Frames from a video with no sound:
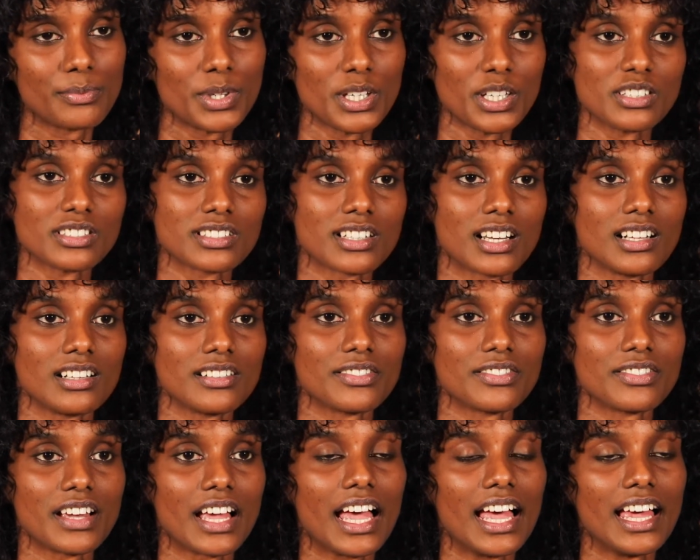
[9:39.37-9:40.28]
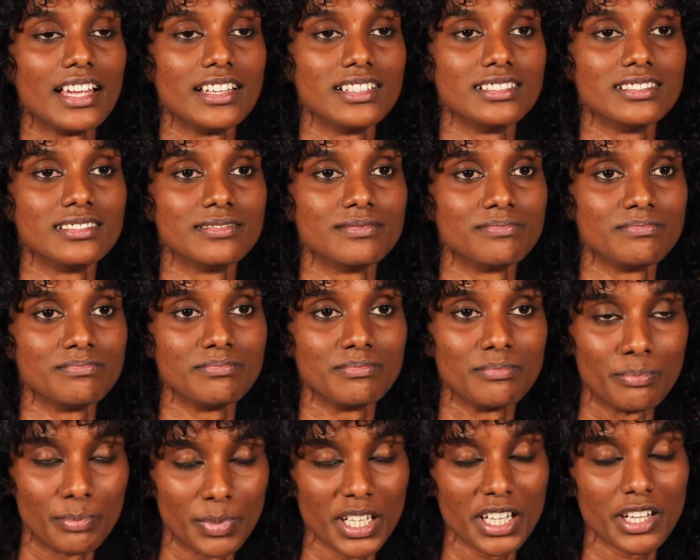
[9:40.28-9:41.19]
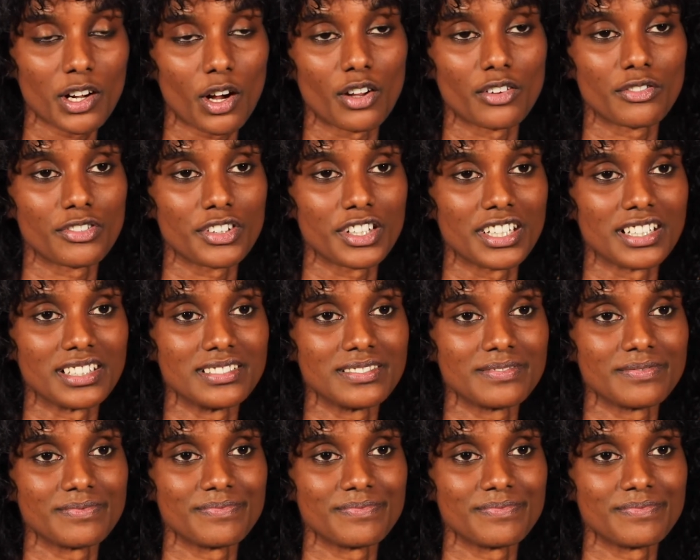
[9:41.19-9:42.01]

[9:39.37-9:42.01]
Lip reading: be yourself, and be confident.